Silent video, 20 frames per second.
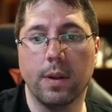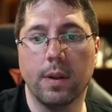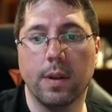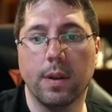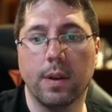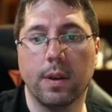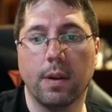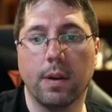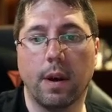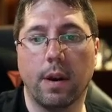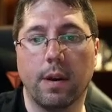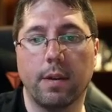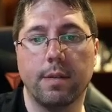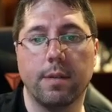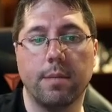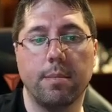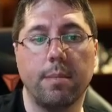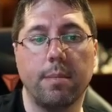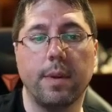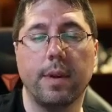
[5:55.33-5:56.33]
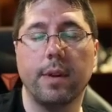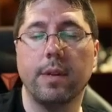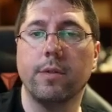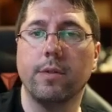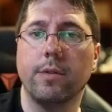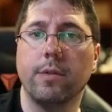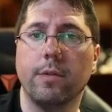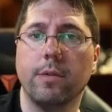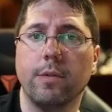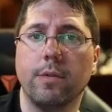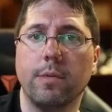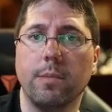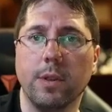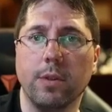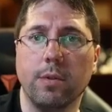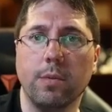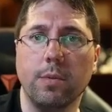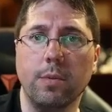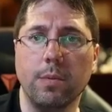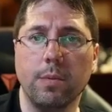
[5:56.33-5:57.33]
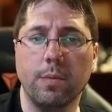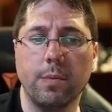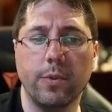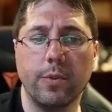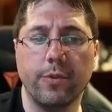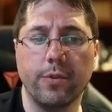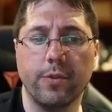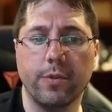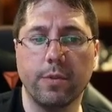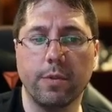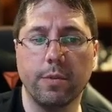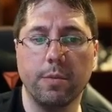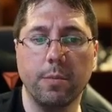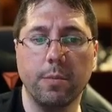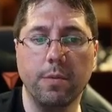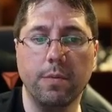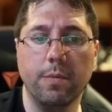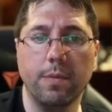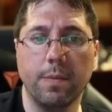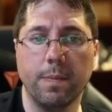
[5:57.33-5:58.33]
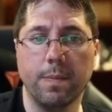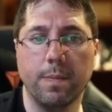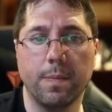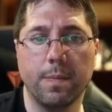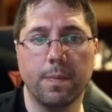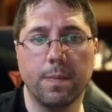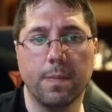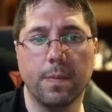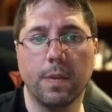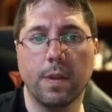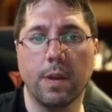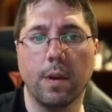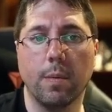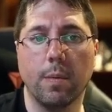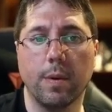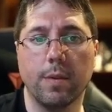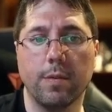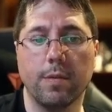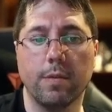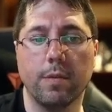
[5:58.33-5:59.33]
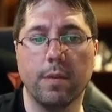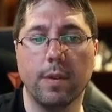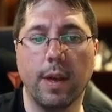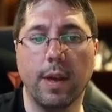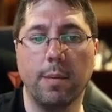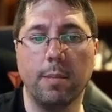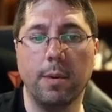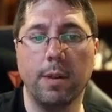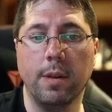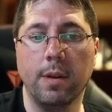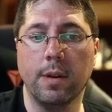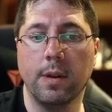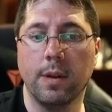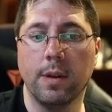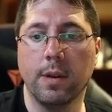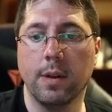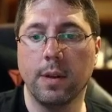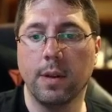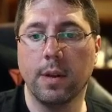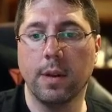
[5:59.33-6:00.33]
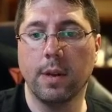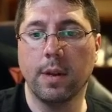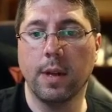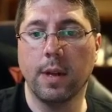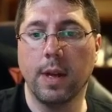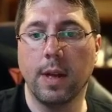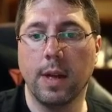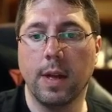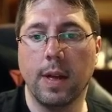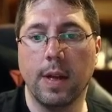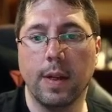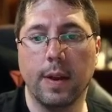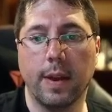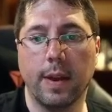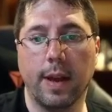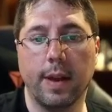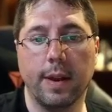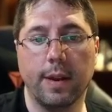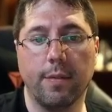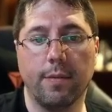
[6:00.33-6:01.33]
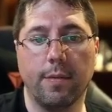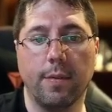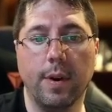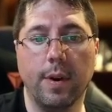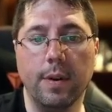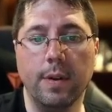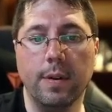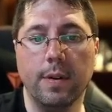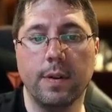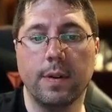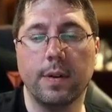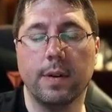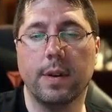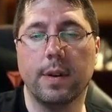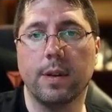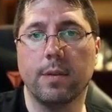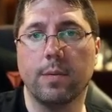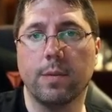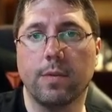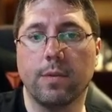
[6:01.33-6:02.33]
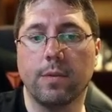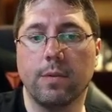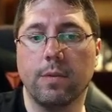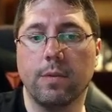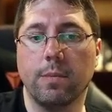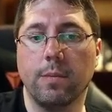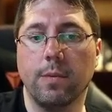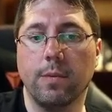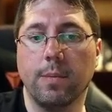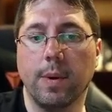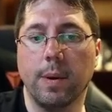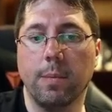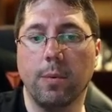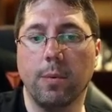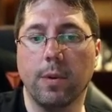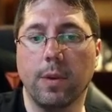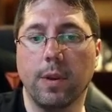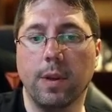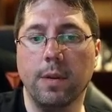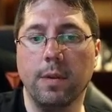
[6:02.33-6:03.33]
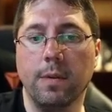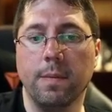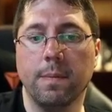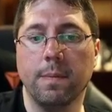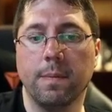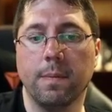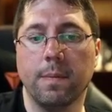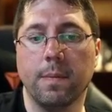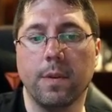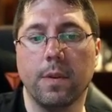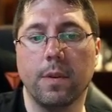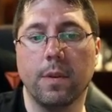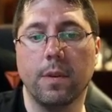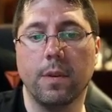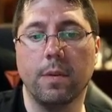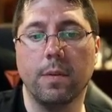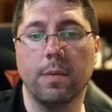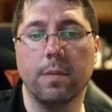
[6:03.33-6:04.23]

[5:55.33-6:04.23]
Carlsen played rook to b2, which is a good move. He wants to double. Knight f1, that was good move by Bogdan, you know,